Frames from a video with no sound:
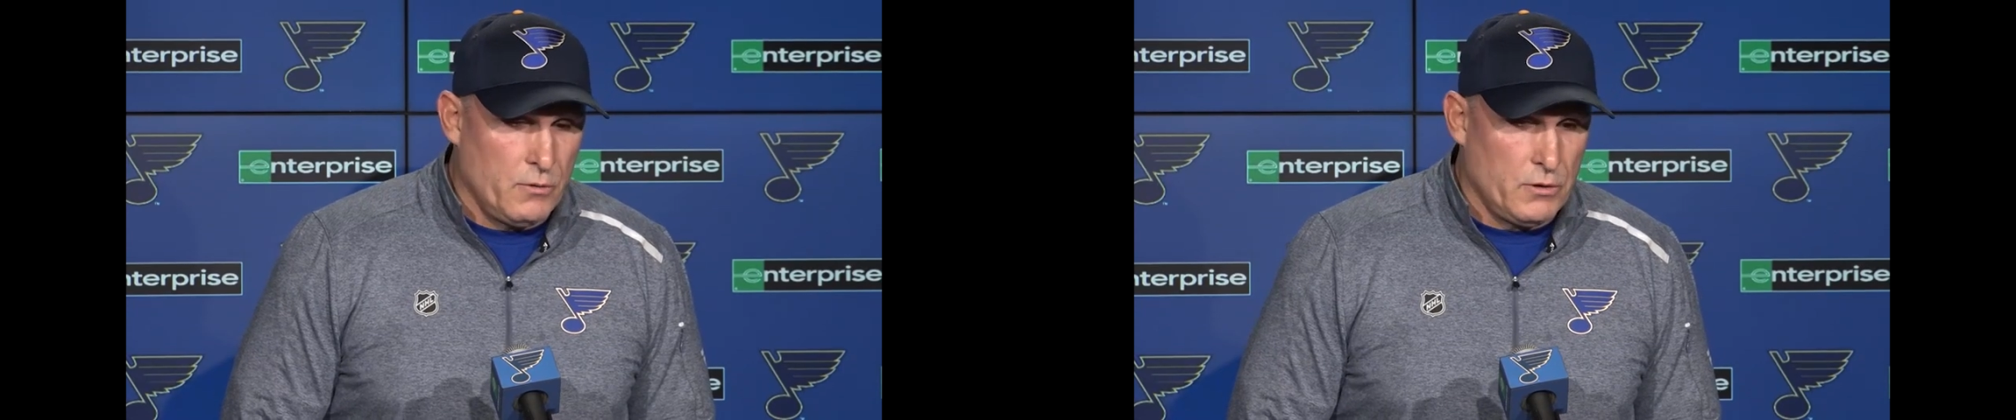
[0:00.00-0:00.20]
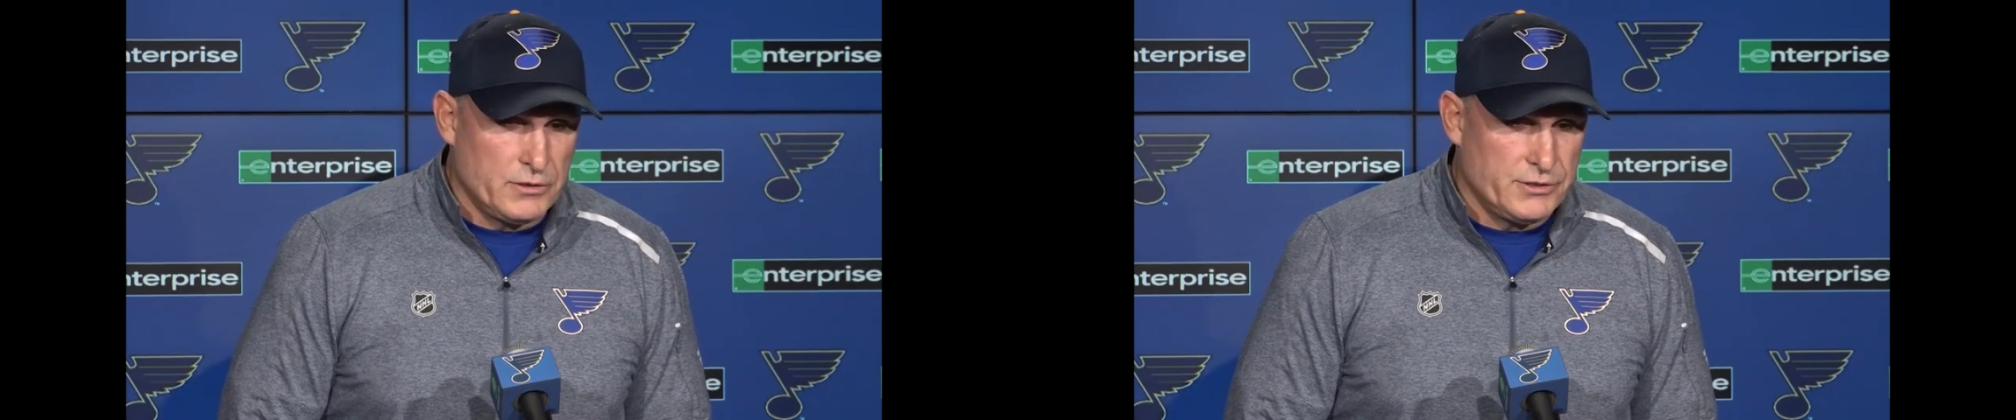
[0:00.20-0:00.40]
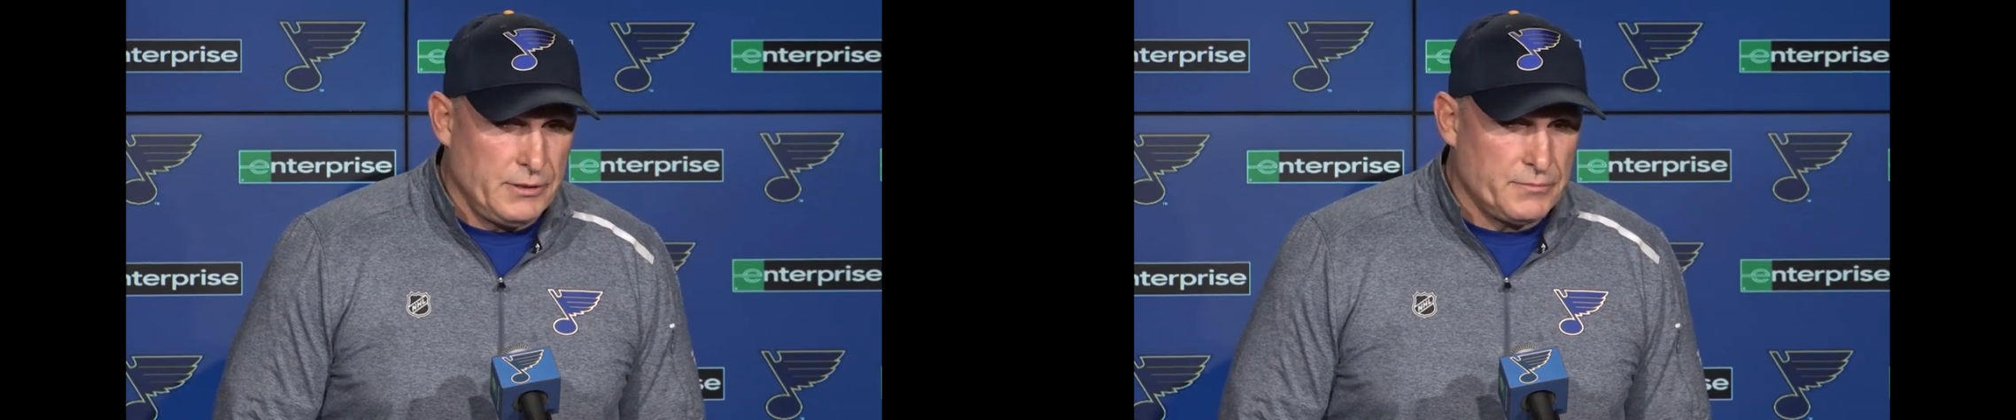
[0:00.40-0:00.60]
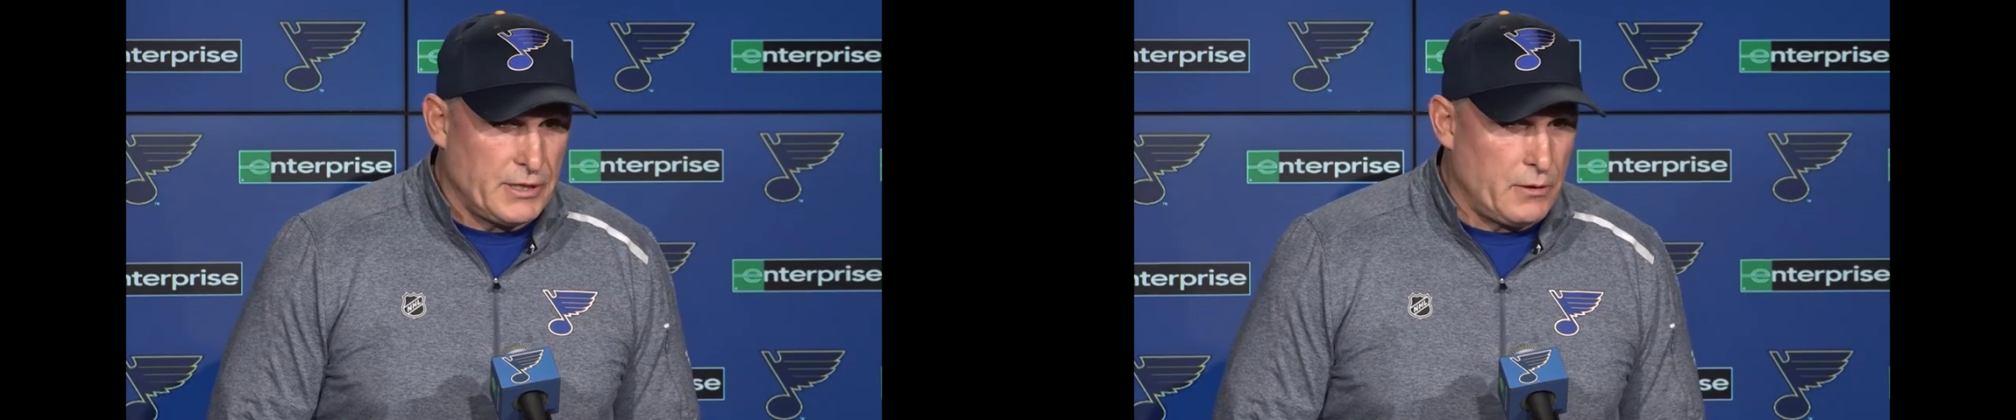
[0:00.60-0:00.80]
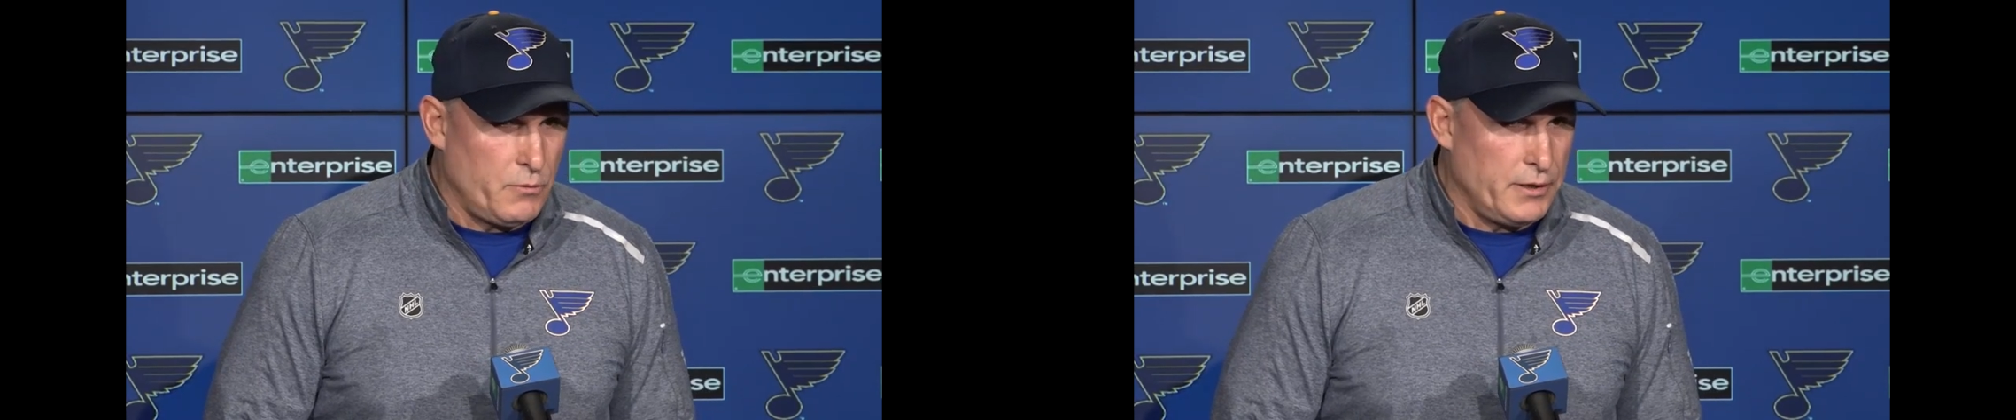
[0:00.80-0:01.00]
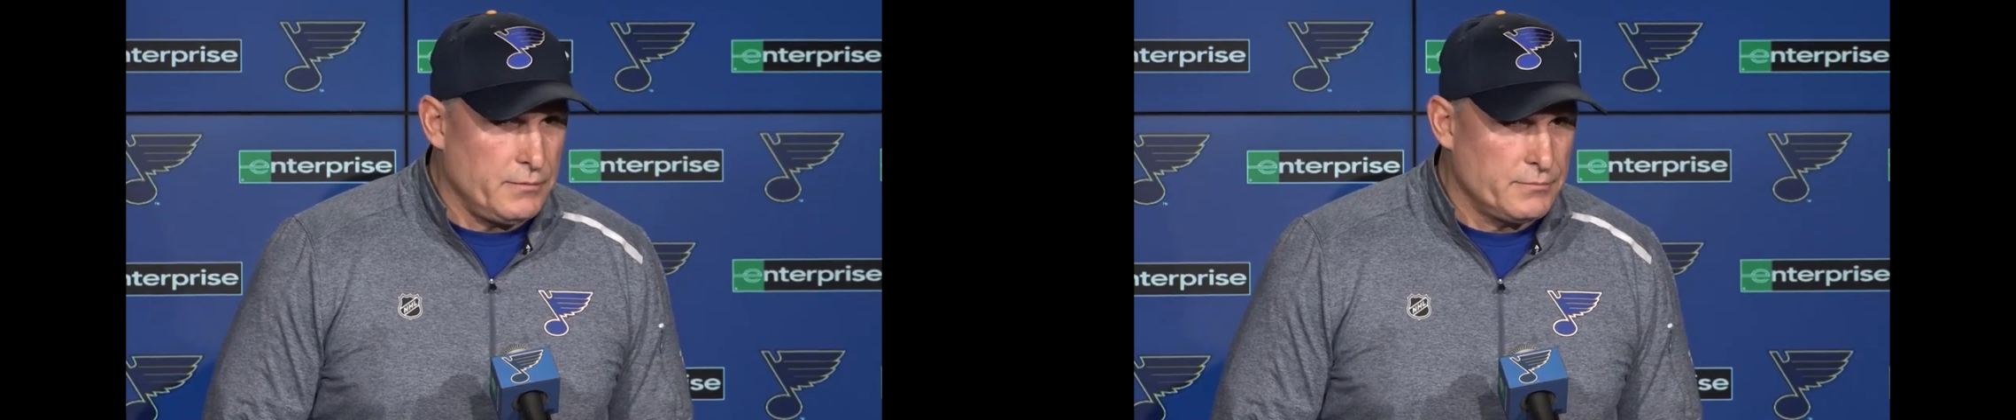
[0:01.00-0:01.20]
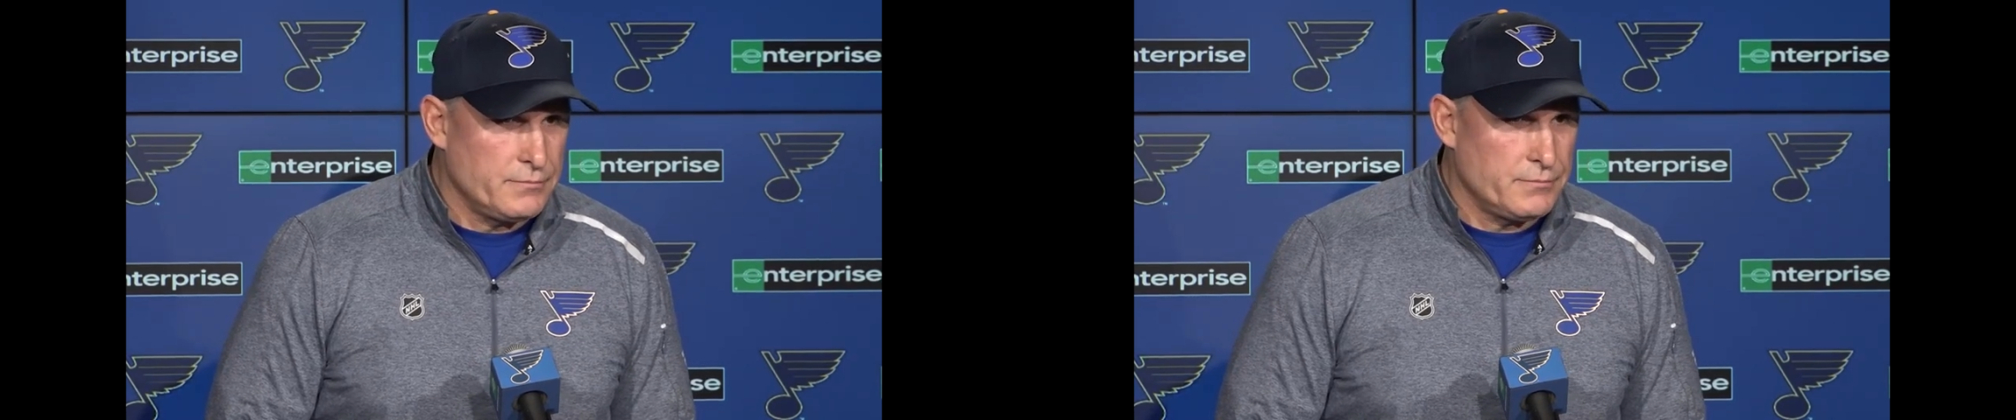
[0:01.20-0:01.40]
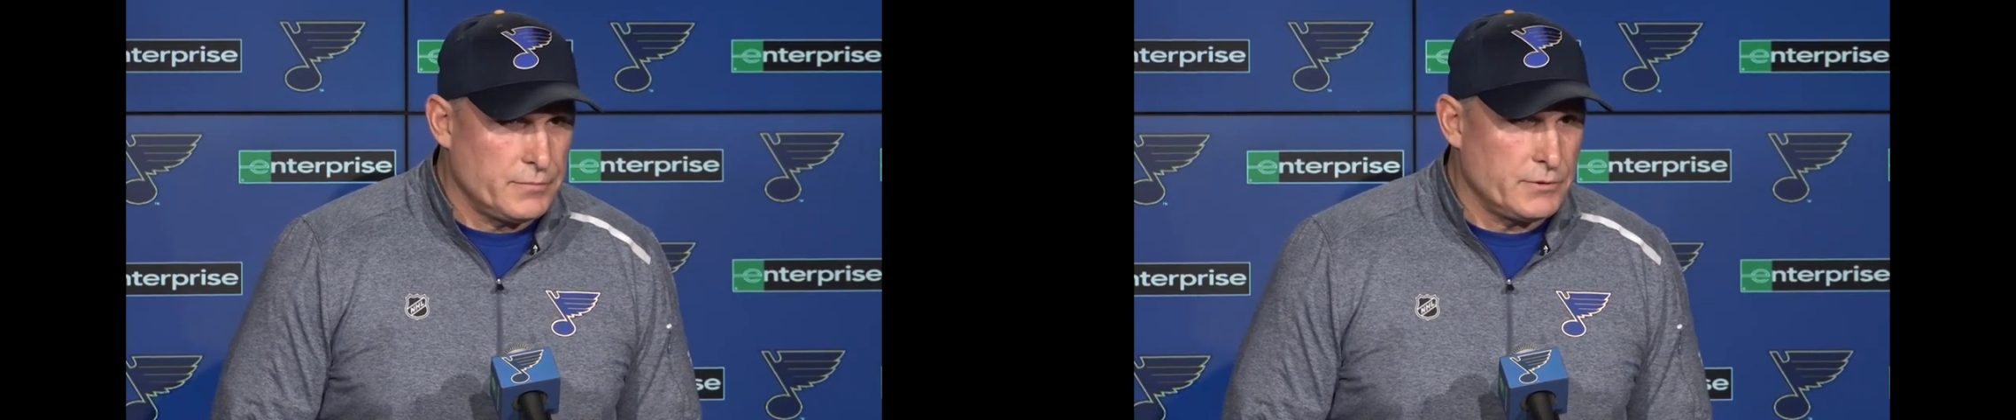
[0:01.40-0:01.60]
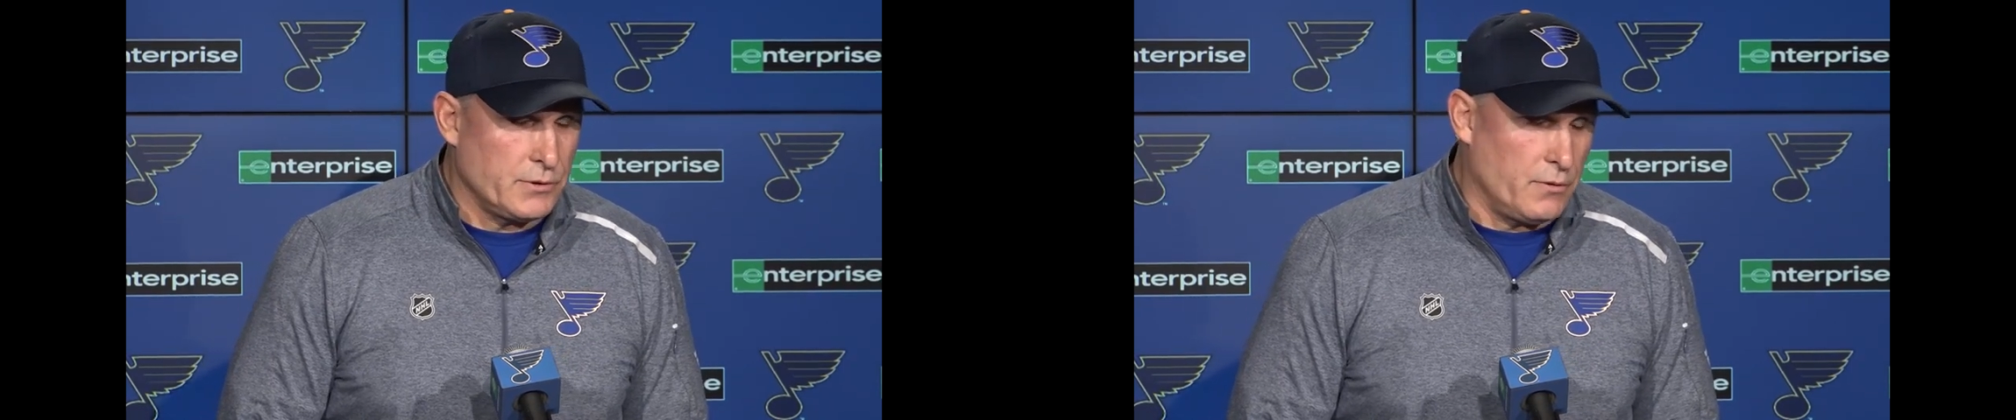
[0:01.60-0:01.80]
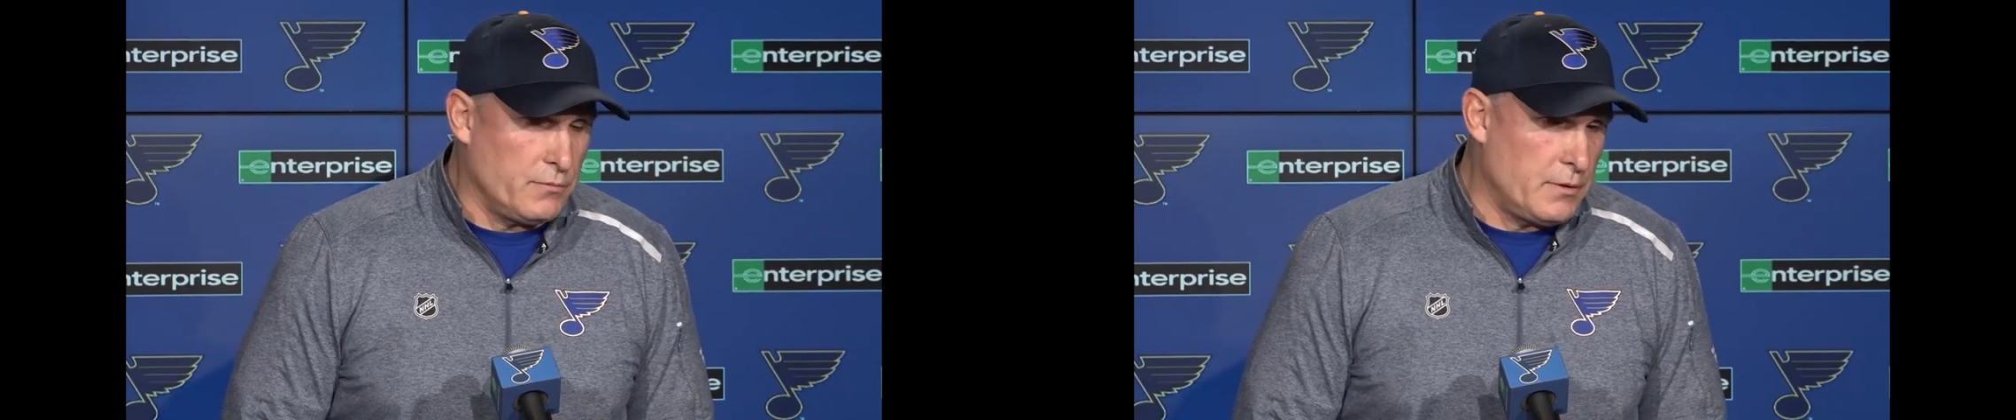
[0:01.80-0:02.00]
Well, it seems that way. So,